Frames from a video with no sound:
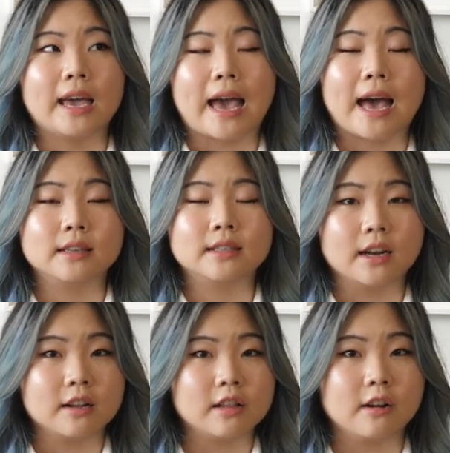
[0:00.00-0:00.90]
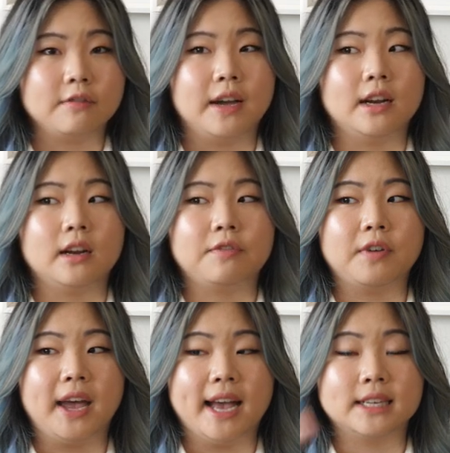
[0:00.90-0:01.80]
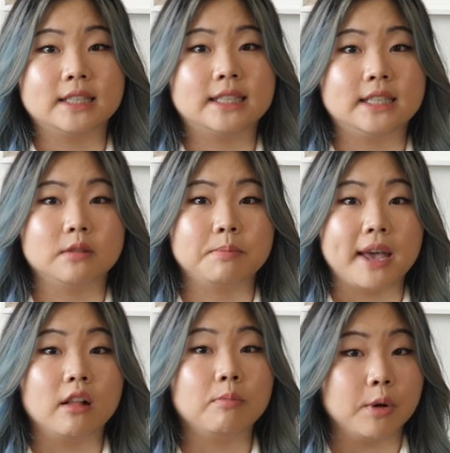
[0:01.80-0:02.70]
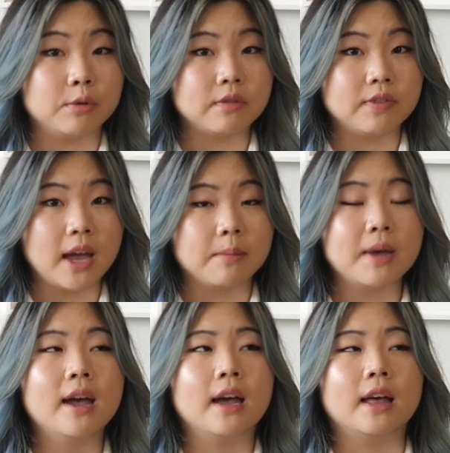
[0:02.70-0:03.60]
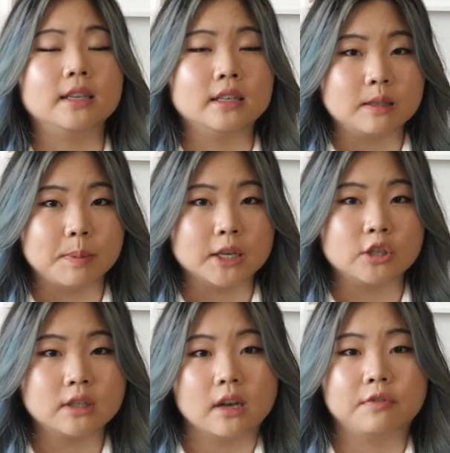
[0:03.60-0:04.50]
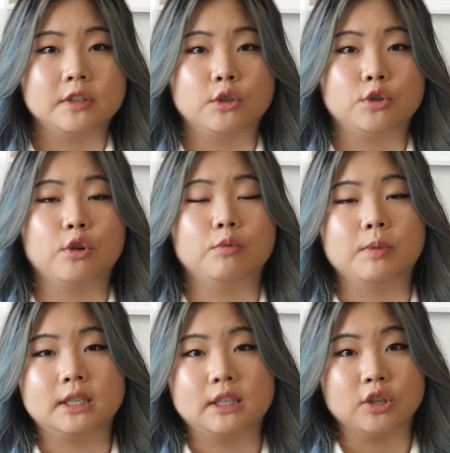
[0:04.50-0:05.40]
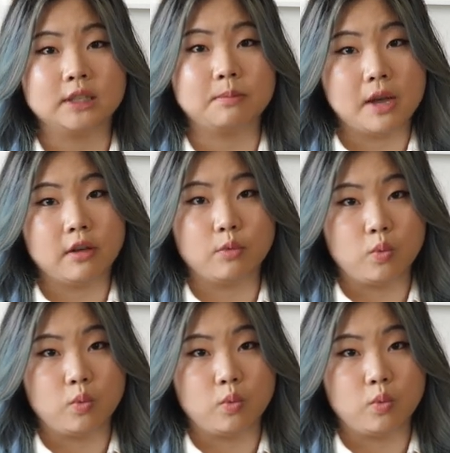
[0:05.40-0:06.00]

I asked and I clarified if I had to still mail both of them, and the inspections officer told me to just mail the